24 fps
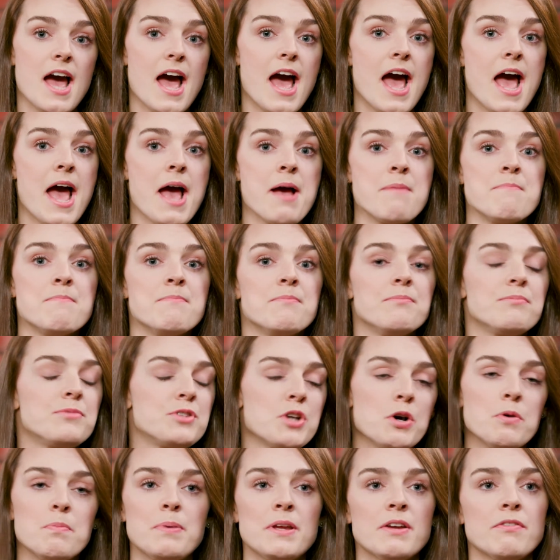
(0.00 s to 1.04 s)
um,
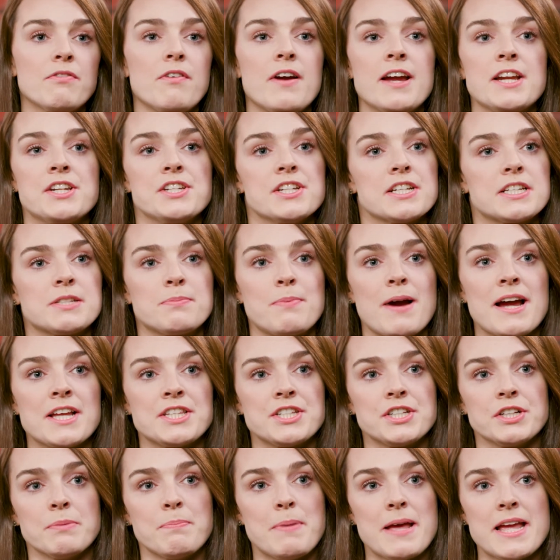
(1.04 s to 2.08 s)
don't be afraid to
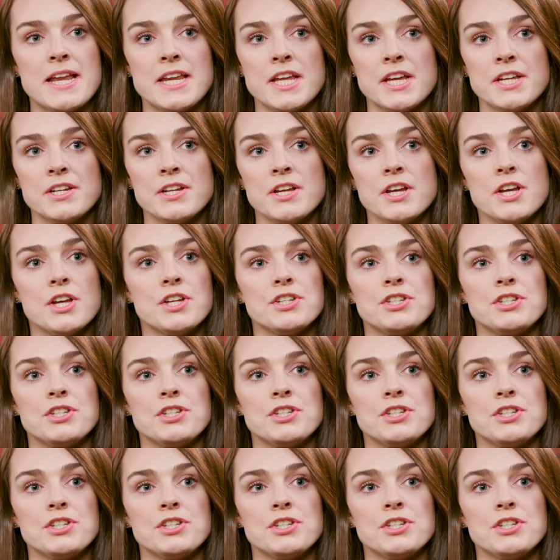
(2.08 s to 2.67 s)
express your opinion.